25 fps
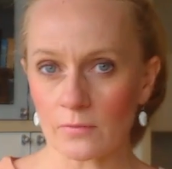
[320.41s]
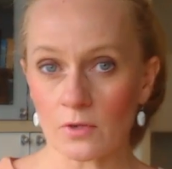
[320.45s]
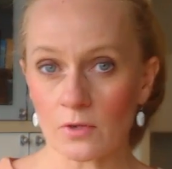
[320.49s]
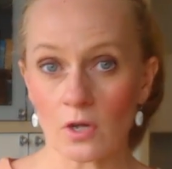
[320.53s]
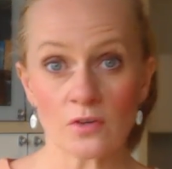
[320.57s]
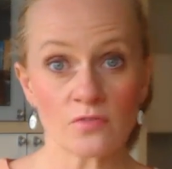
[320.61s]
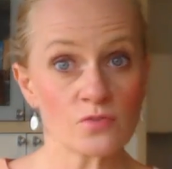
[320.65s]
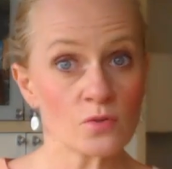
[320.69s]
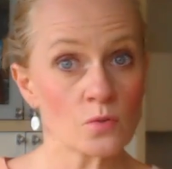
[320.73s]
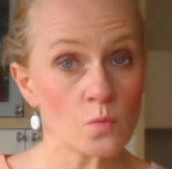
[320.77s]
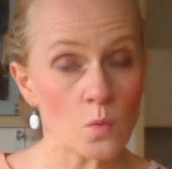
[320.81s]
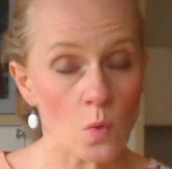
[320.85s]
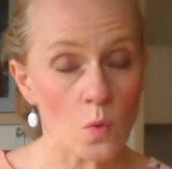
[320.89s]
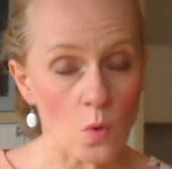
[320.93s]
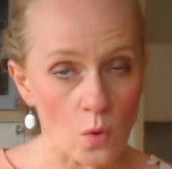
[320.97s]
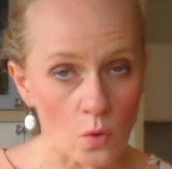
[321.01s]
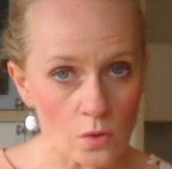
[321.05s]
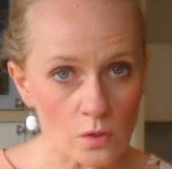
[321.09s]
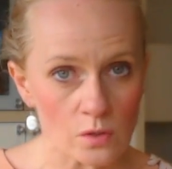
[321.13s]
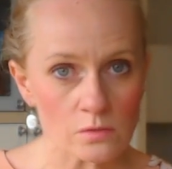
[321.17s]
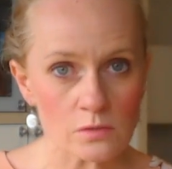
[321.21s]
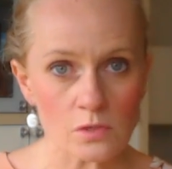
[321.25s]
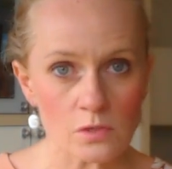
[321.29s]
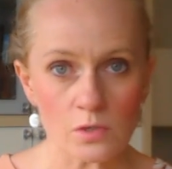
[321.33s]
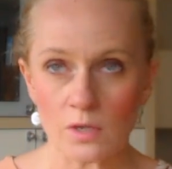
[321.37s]
Go for a
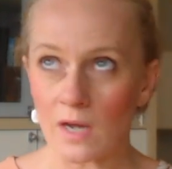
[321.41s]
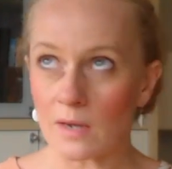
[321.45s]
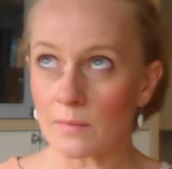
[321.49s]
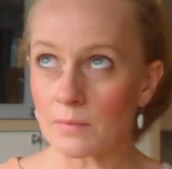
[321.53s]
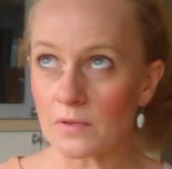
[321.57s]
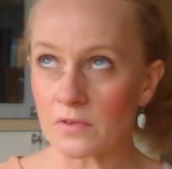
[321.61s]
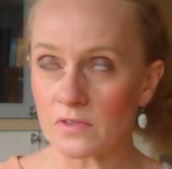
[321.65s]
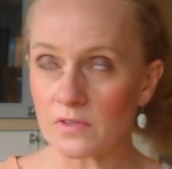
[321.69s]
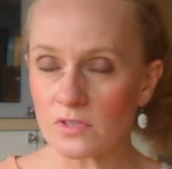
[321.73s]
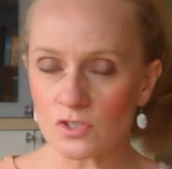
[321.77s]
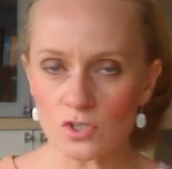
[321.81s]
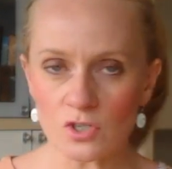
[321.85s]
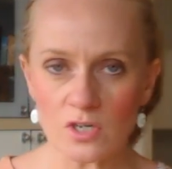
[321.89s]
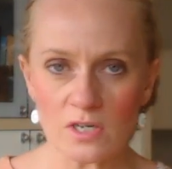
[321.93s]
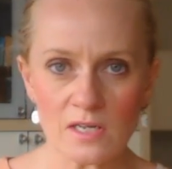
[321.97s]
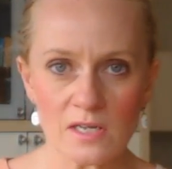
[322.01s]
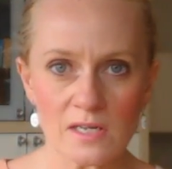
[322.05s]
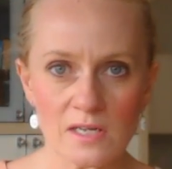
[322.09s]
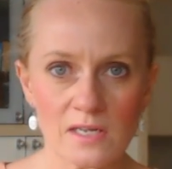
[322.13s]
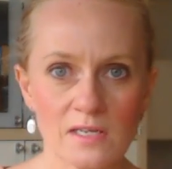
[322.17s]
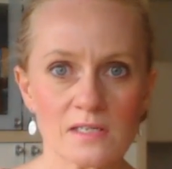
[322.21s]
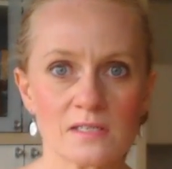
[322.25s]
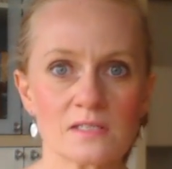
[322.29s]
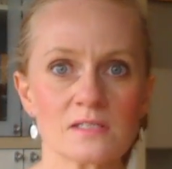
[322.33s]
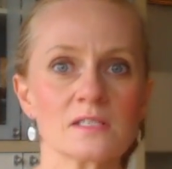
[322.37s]
walk, look up at the
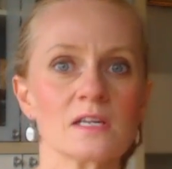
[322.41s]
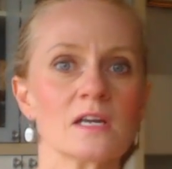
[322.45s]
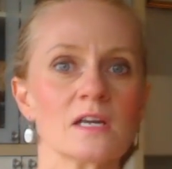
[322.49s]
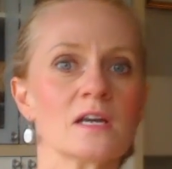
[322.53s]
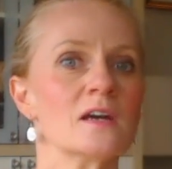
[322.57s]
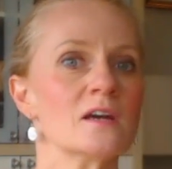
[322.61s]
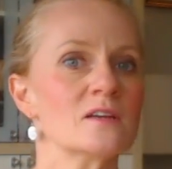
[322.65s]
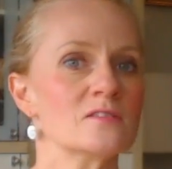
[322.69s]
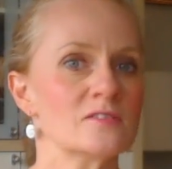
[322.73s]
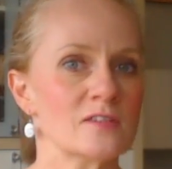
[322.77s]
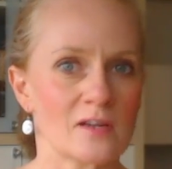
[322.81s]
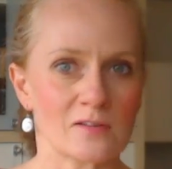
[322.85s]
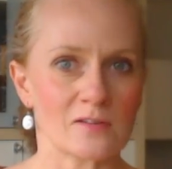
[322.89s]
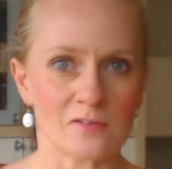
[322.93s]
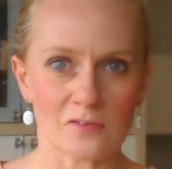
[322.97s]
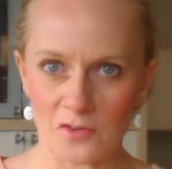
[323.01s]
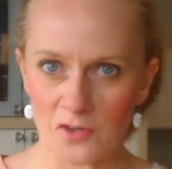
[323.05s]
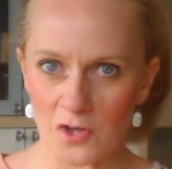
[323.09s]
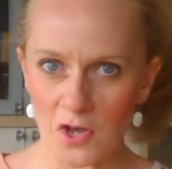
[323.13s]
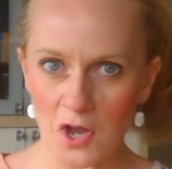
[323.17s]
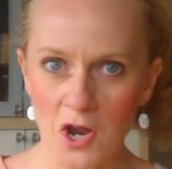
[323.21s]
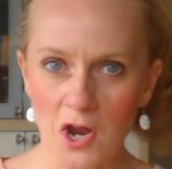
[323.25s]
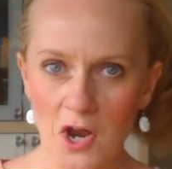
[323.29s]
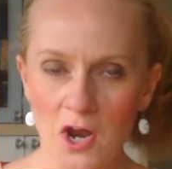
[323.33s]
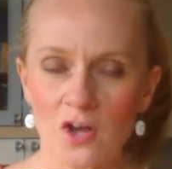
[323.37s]
trees, down at
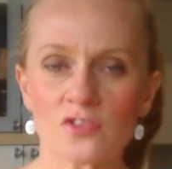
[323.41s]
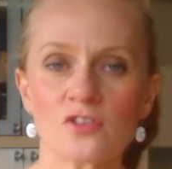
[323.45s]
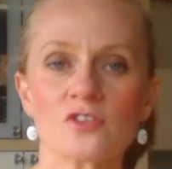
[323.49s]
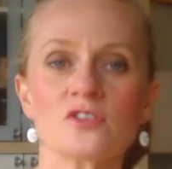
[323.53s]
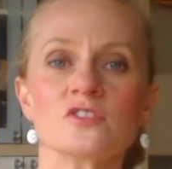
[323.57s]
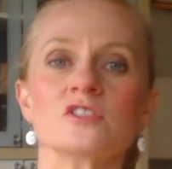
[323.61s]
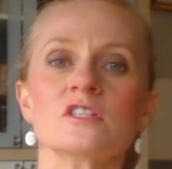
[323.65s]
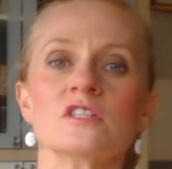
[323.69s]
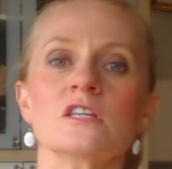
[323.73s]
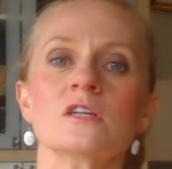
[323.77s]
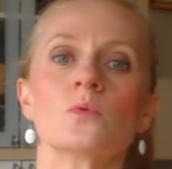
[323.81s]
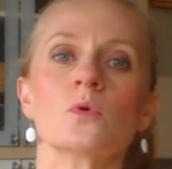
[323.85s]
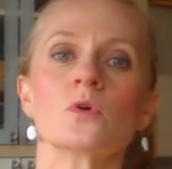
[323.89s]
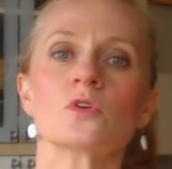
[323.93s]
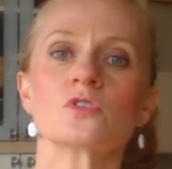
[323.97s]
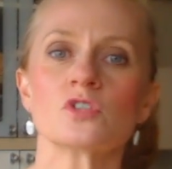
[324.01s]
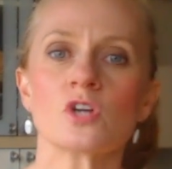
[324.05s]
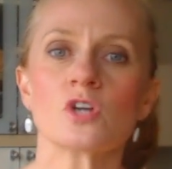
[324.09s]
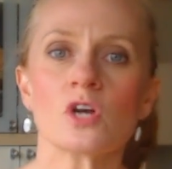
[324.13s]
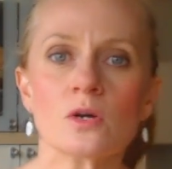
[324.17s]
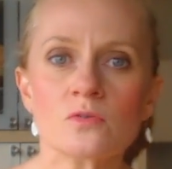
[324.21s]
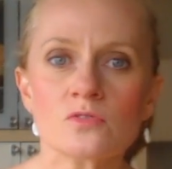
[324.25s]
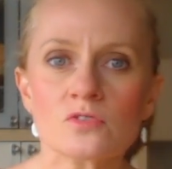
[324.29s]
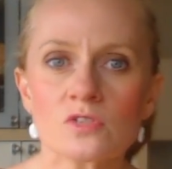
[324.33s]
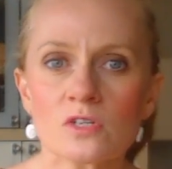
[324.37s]
the earth and see what
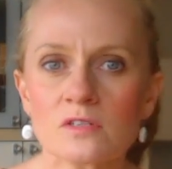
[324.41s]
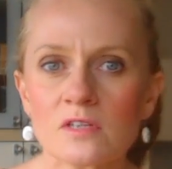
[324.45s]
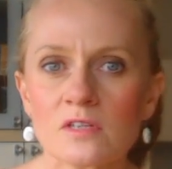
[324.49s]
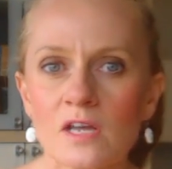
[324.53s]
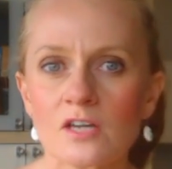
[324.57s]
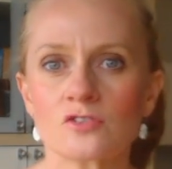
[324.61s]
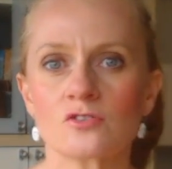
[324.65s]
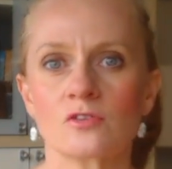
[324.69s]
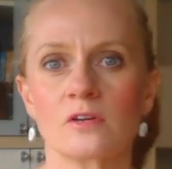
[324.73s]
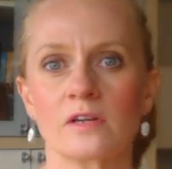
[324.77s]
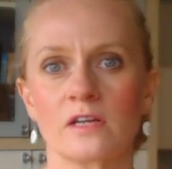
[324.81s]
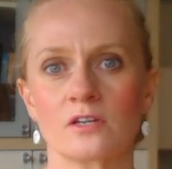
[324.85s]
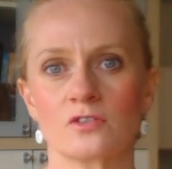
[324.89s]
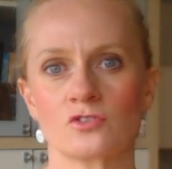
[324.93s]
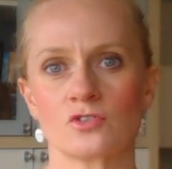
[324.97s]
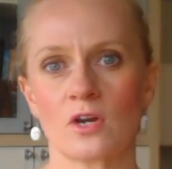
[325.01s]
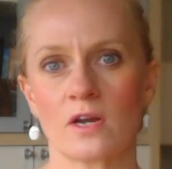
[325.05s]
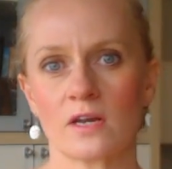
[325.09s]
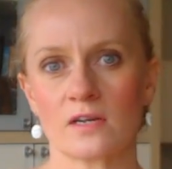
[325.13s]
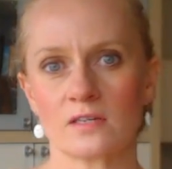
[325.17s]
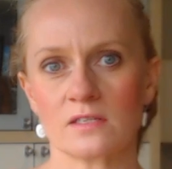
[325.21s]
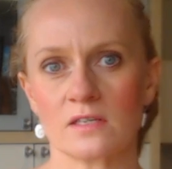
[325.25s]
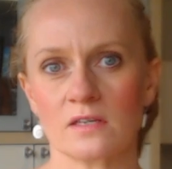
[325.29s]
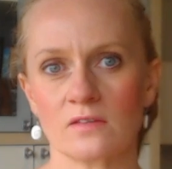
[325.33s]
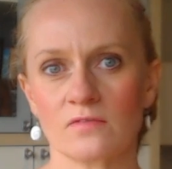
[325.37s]
tones are naturally
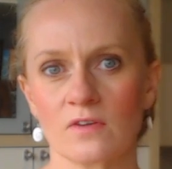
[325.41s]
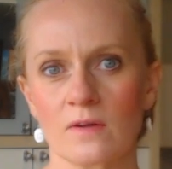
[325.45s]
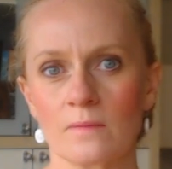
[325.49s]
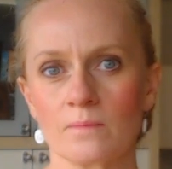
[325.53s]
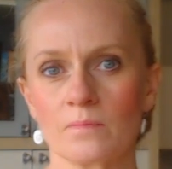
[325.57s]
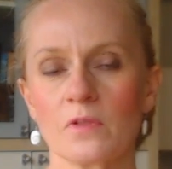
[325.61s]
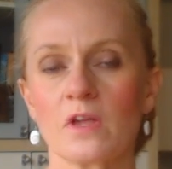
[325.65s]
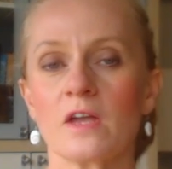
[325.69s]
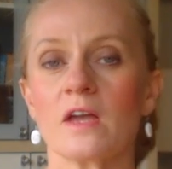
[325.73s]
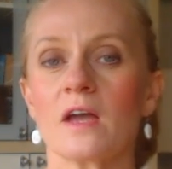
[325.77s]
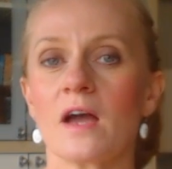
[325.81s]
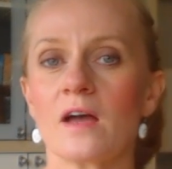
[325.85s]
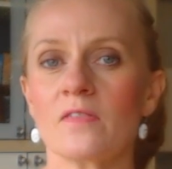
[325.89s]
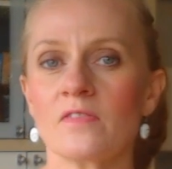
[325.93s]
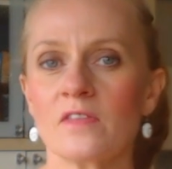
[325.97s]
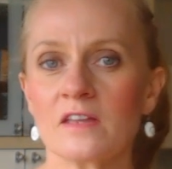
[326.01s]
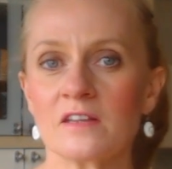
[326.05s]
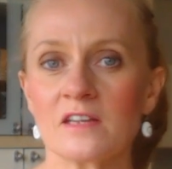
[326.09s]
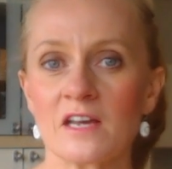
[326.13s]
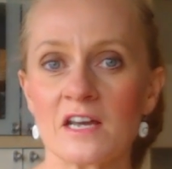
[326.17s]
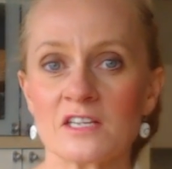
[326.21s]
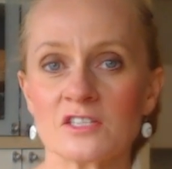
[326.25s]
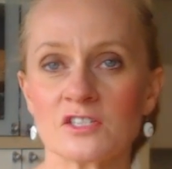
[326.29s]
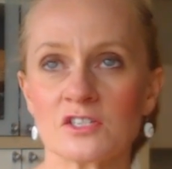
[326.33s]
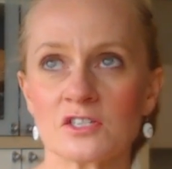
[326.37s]
attractive, and
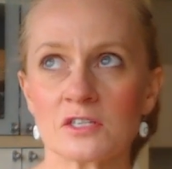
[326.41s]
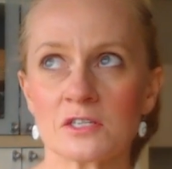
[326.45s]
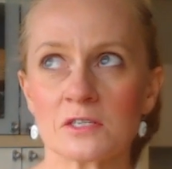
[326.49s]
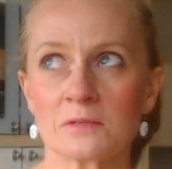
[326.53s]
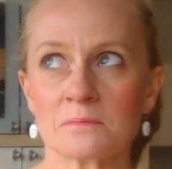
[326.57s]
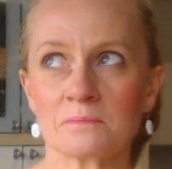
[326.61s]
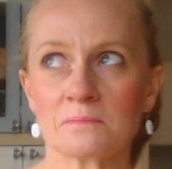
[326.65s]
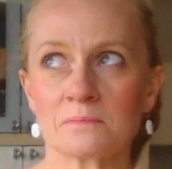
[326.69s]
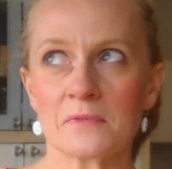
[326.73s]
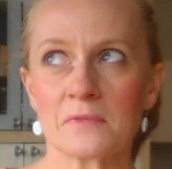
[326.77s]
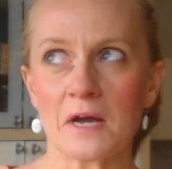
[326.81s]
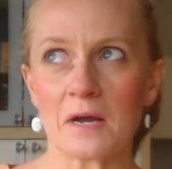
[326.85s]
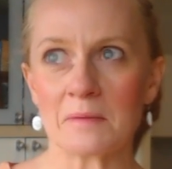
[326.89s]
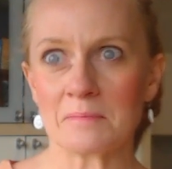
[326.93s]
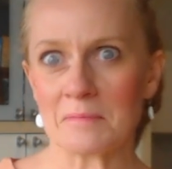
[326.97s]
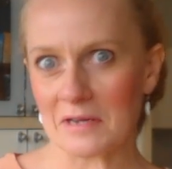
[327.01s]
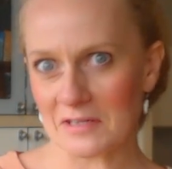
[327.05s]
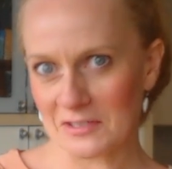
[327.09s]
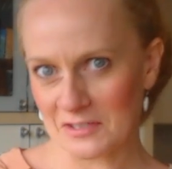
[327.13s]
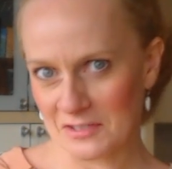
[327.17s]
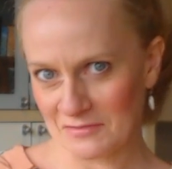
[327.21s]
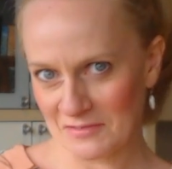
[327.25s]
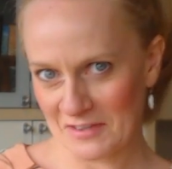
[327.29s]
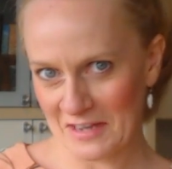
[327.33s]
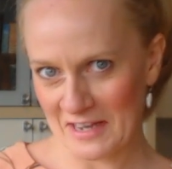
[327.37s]
then add a
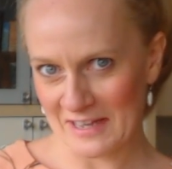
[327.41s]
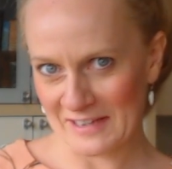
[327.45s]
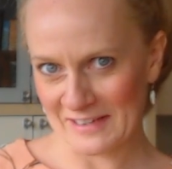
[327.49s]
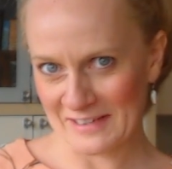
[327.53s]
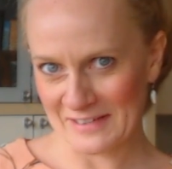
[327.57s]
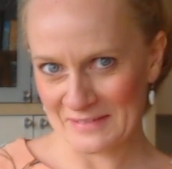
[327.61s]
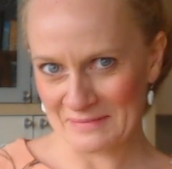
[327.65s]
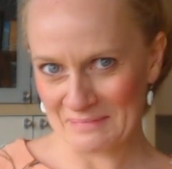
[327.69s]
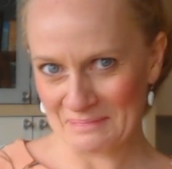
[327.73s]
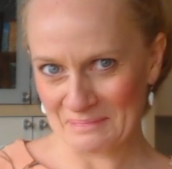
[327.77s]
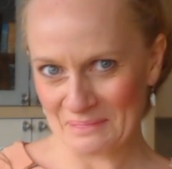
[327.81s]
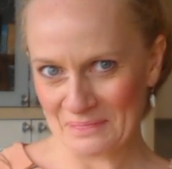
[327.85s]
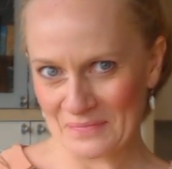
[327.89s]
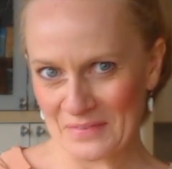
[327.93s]
punch of colour.